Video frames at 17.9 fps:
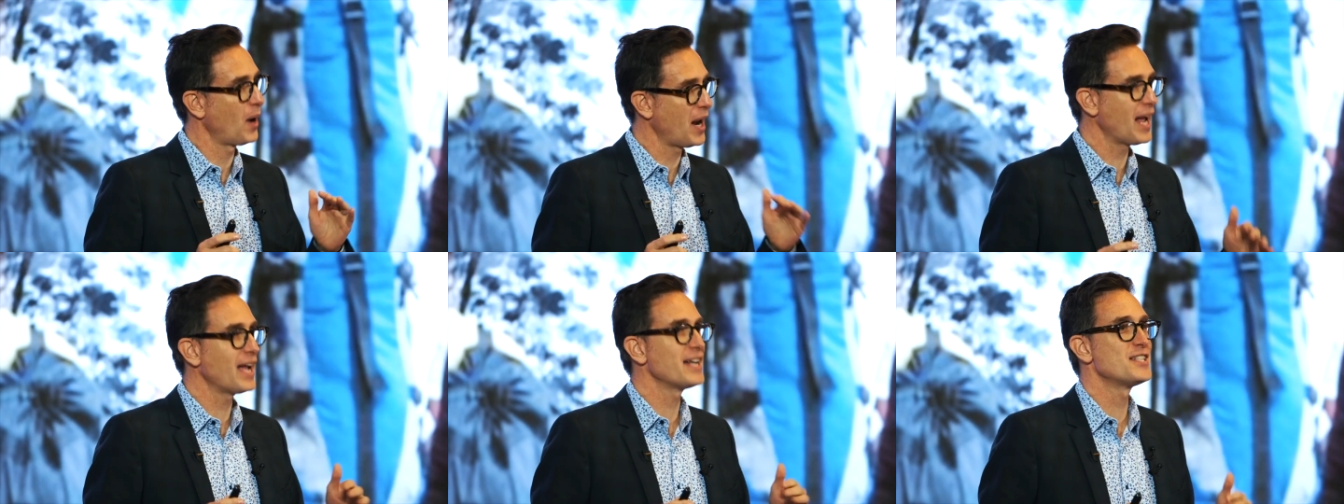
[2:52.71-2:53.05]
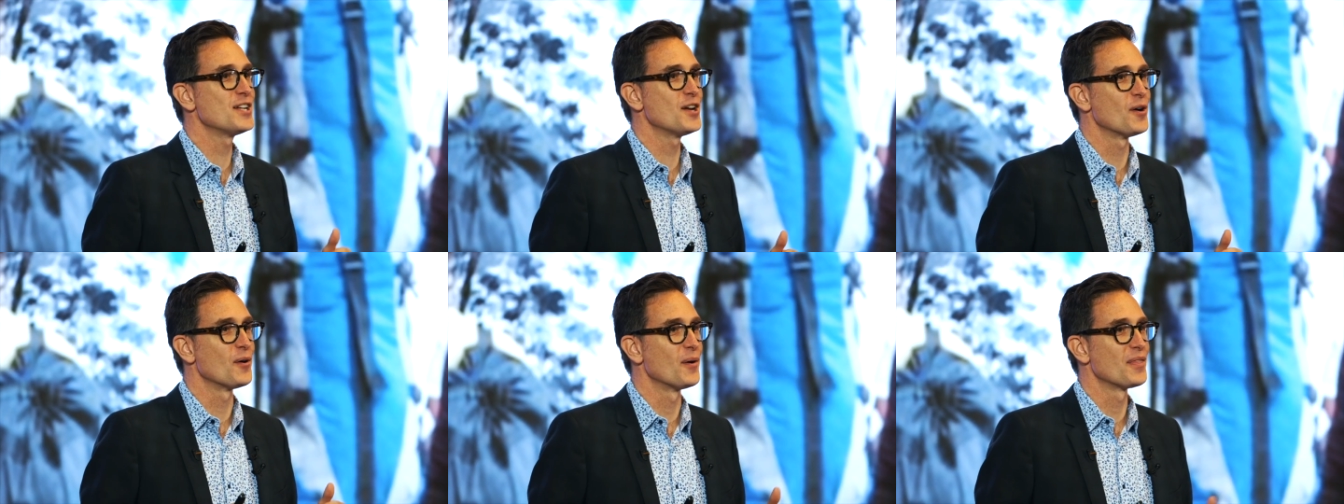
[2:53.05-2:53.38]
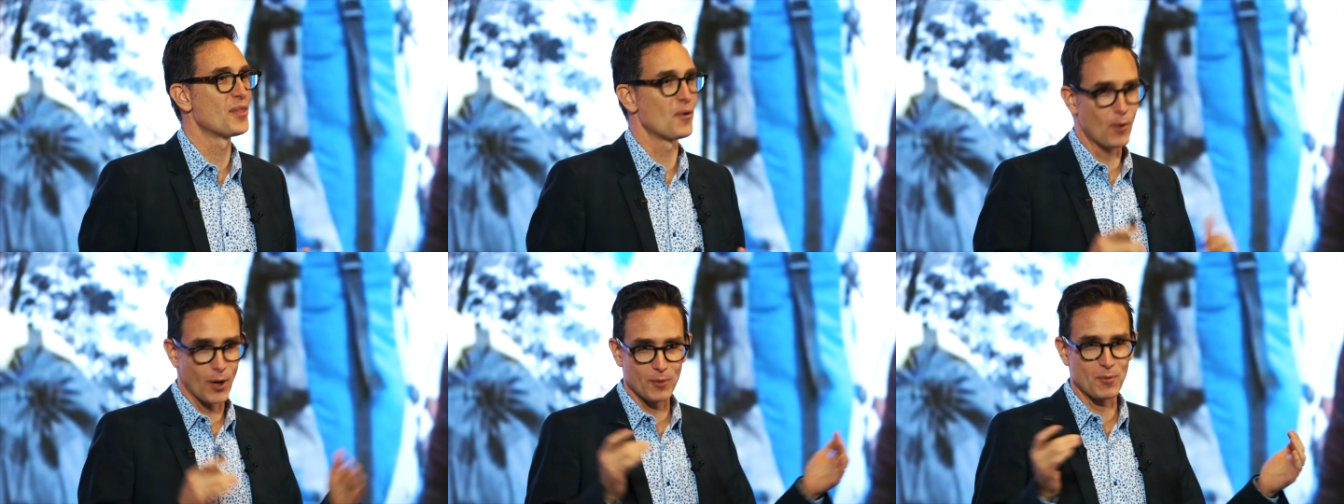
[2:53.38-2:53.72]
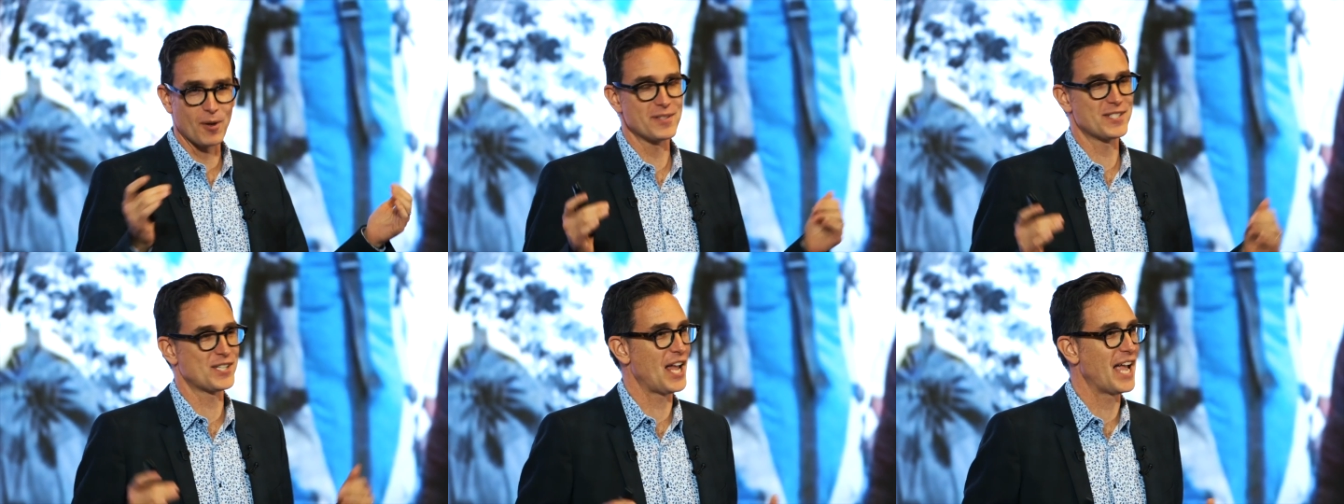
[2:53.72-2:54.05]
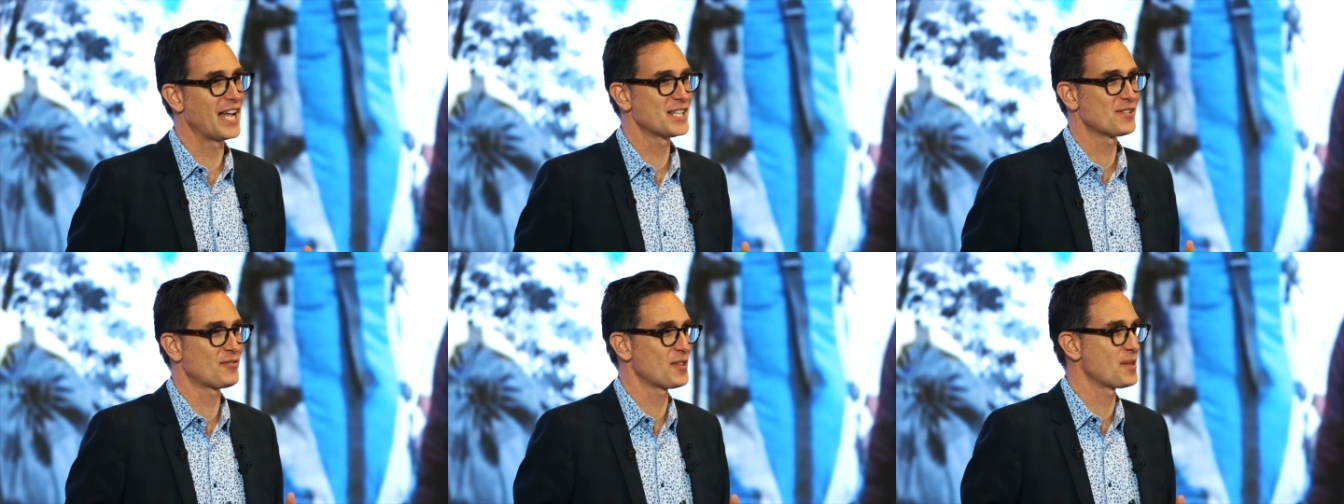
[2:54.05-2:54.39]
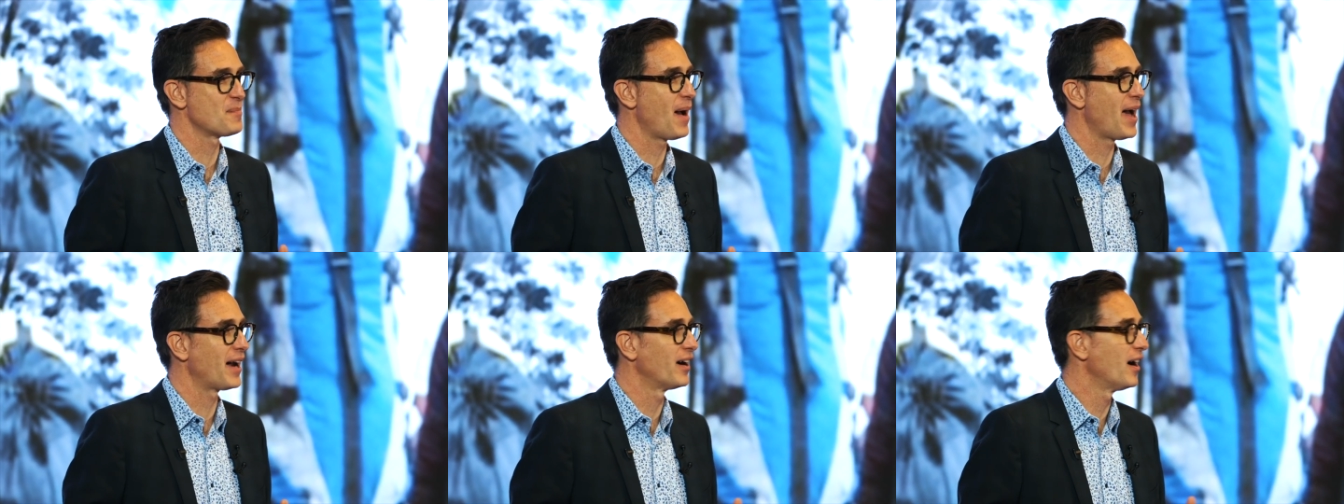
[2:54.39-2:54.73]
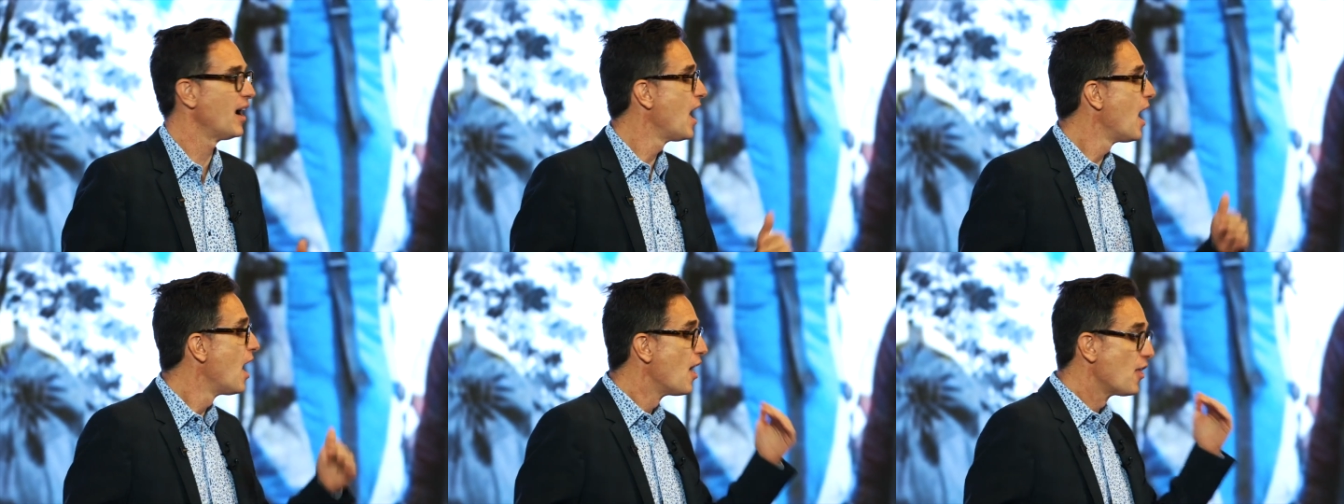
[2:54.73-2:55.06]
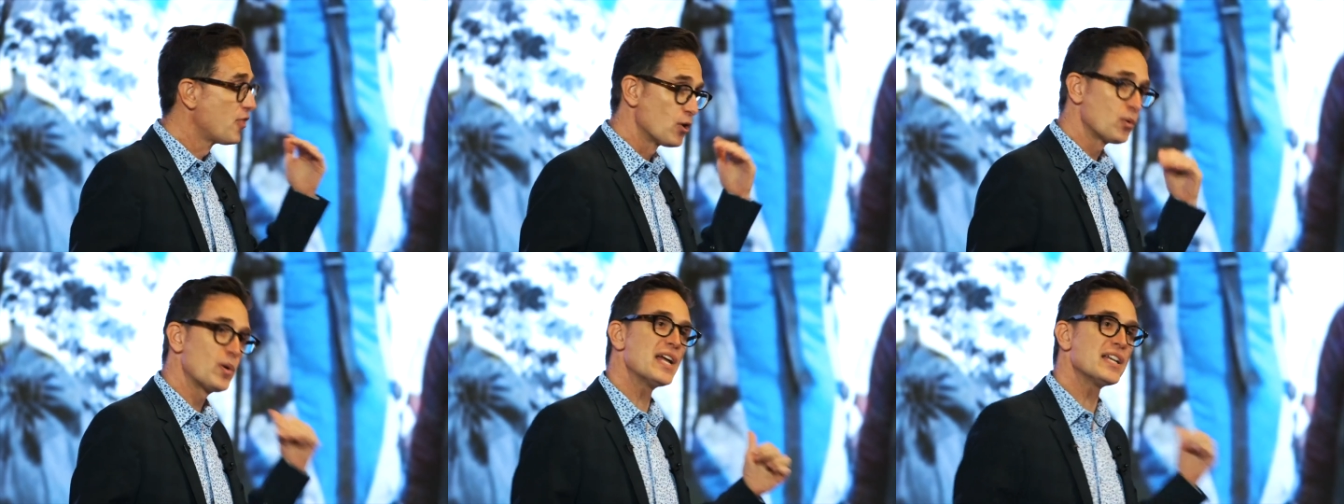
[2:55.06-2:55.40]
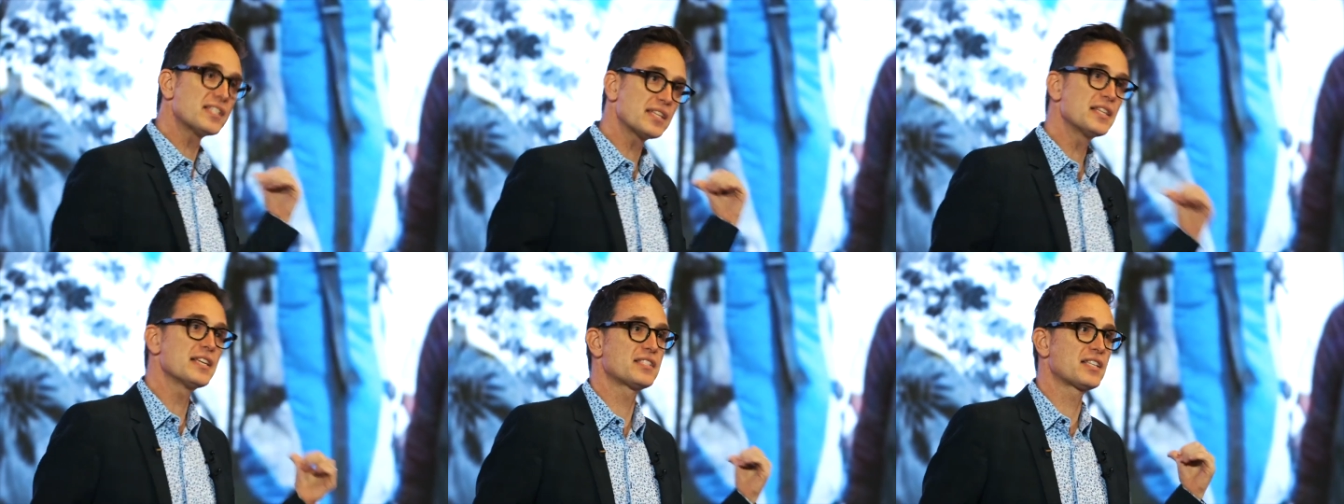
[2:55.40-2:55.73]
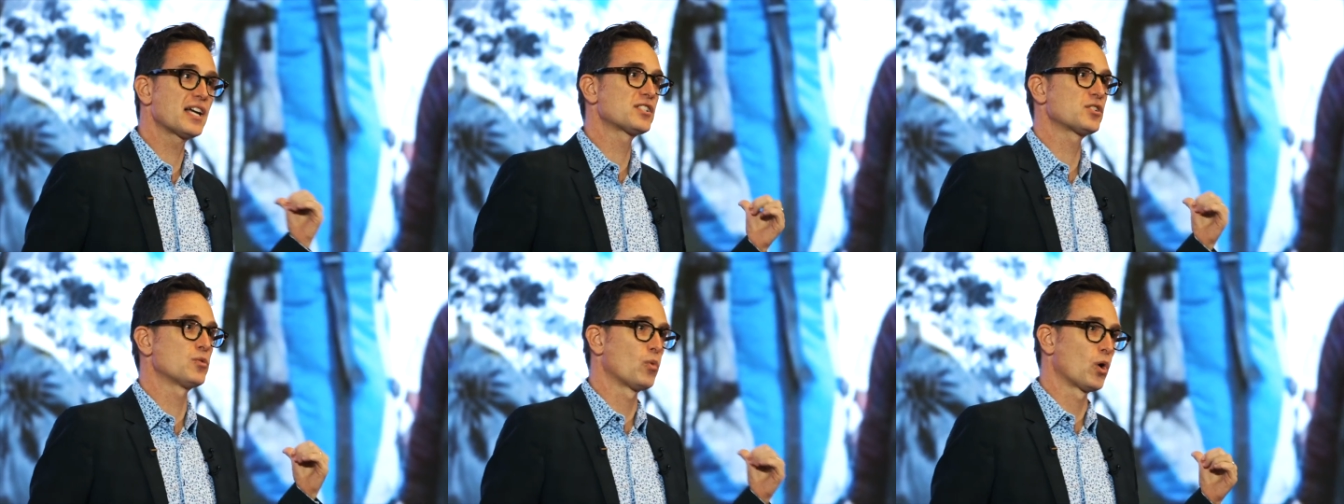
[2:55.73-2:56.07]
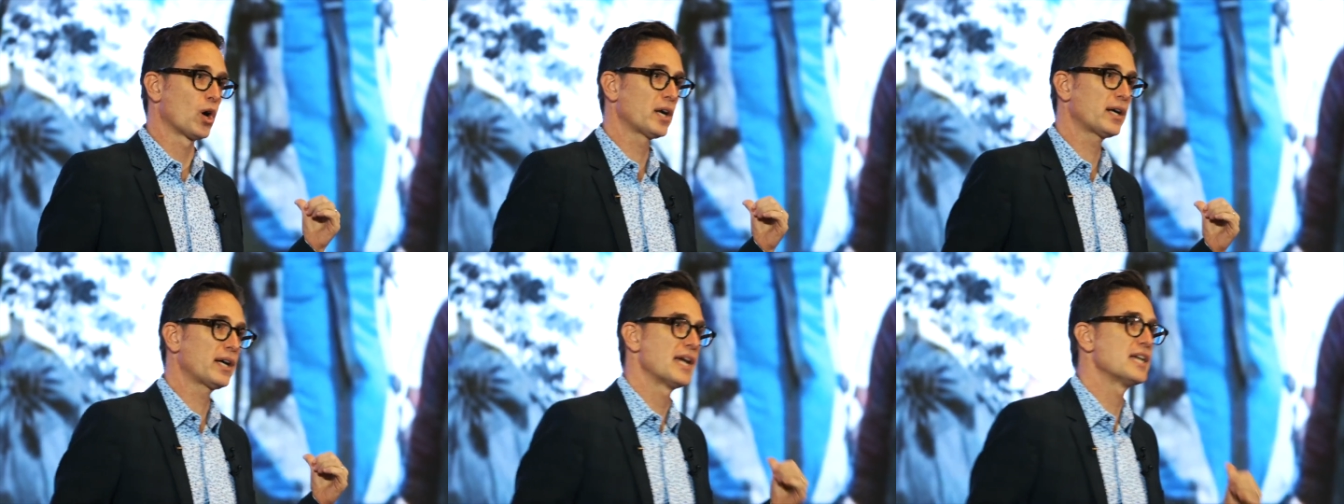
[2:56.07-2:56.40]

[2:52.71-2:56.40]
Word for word: get secreted into their bloodstream so that their amygdala fires up